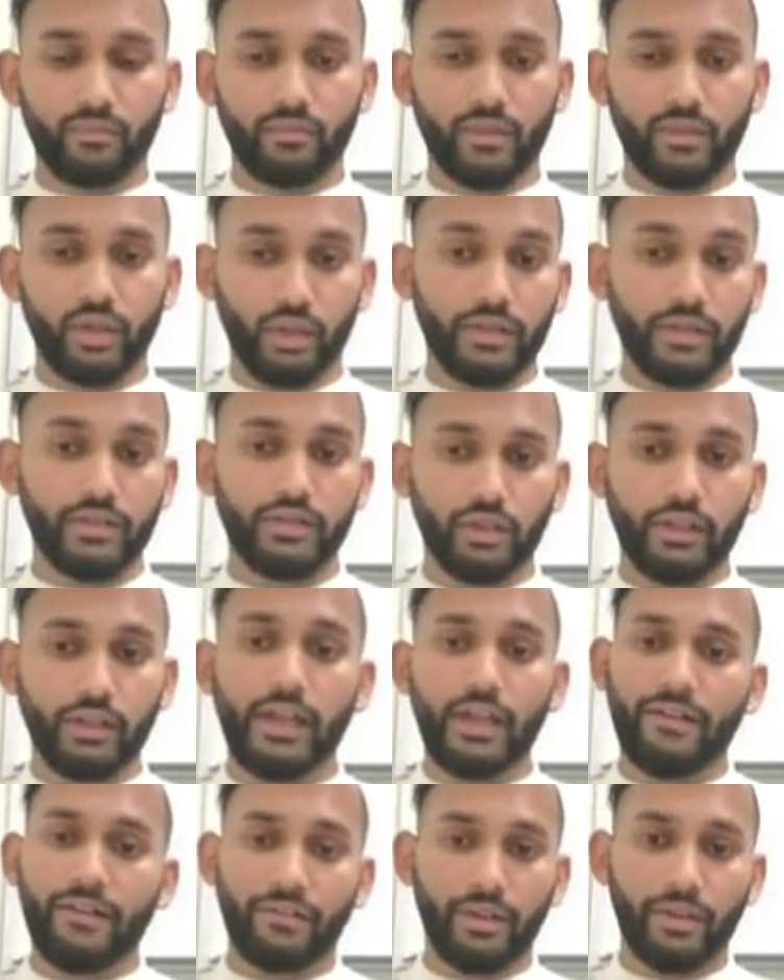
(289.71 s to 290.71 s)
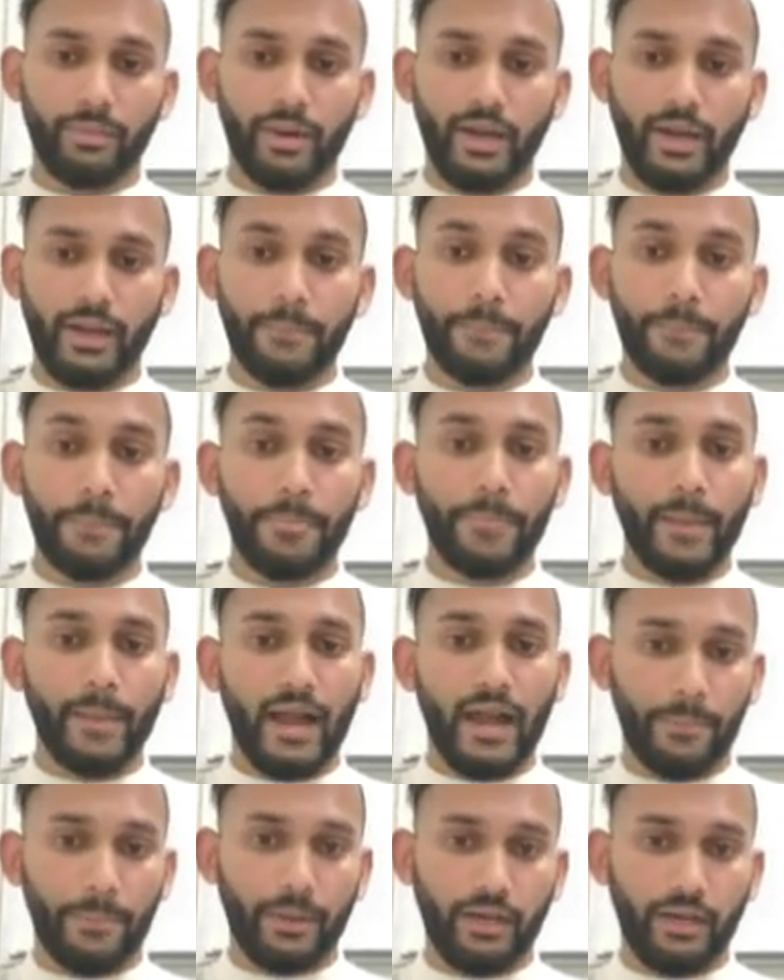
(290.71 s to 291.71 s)
cholesterol you have in the body.
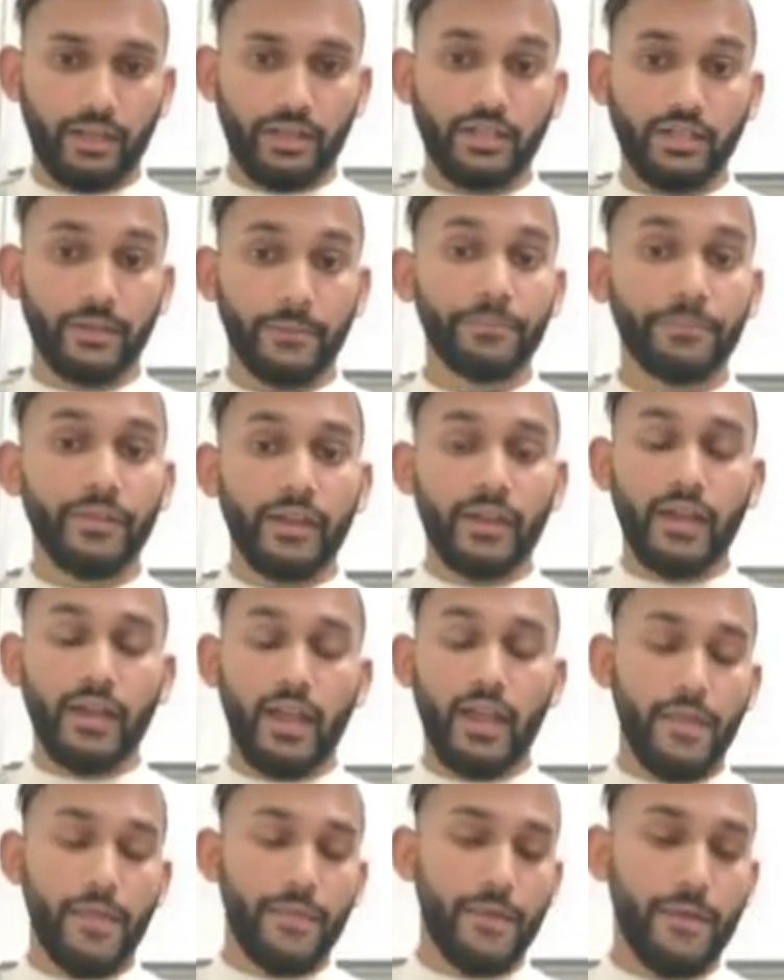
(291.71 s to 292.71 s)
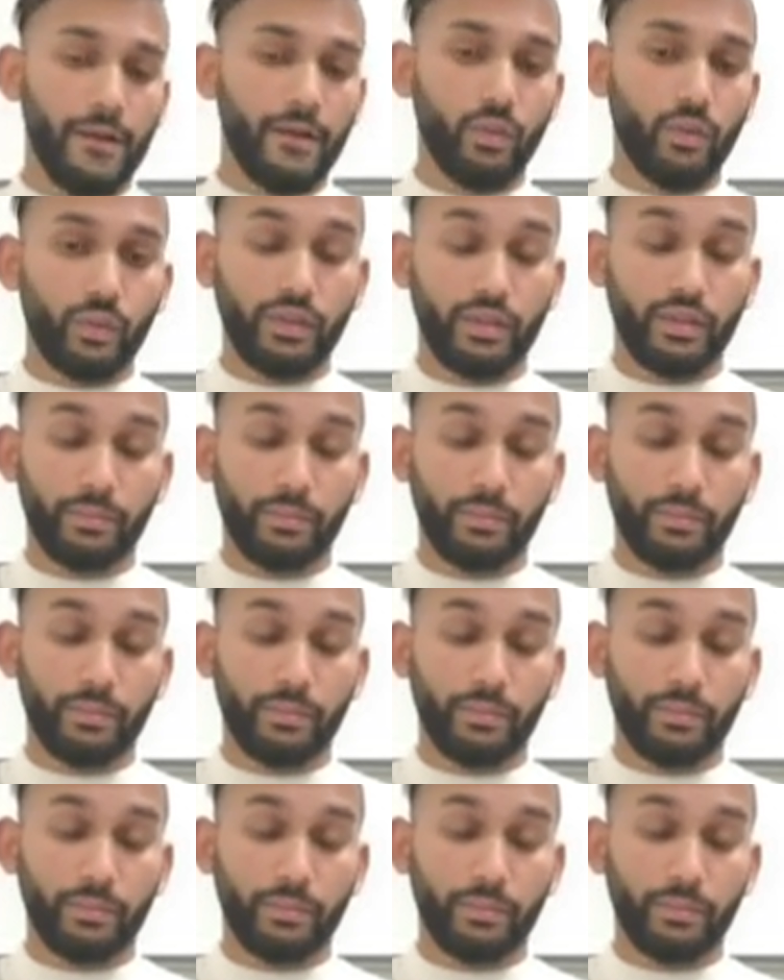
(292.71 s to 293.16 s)
hypertension. Anything with the